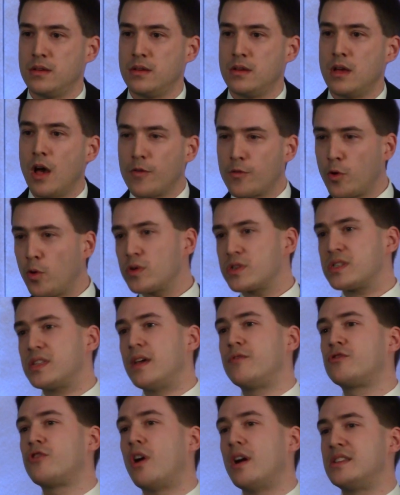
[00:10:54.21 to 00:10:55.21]
Of course, they've
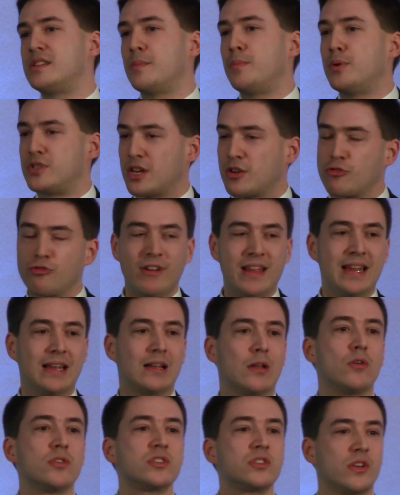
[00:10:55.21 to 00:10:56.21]
tried to put a green
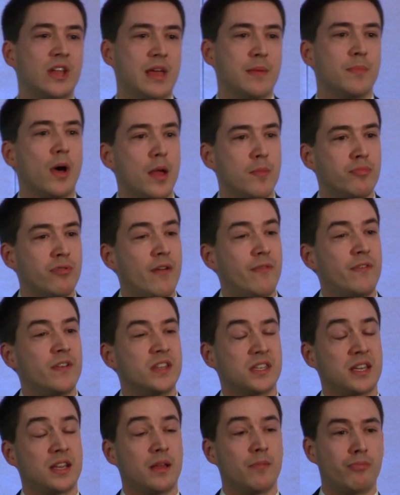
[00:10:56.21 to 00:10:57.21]
gloss on it by
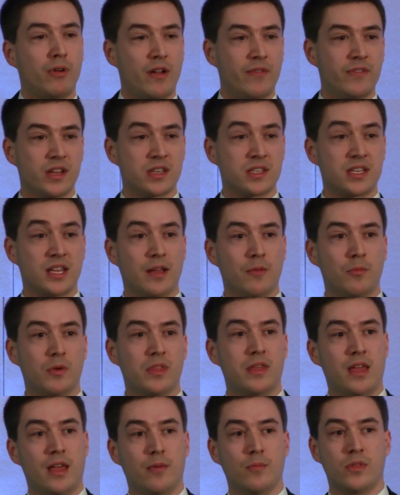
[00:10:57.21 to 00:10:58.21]
prefixing
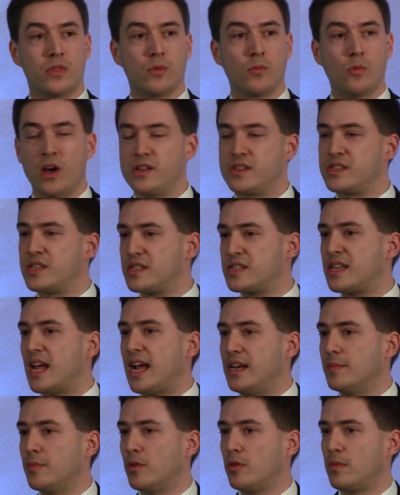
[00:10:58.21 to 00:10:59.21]
it with the word
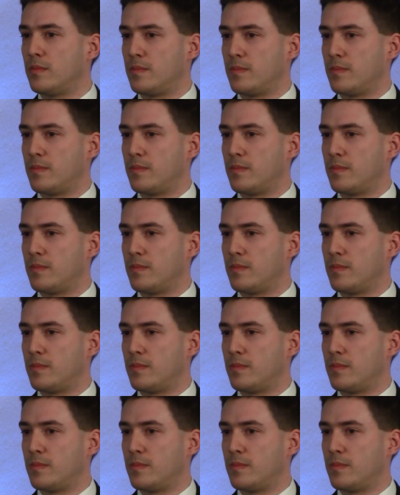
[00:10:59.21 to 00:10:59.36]
sustainable.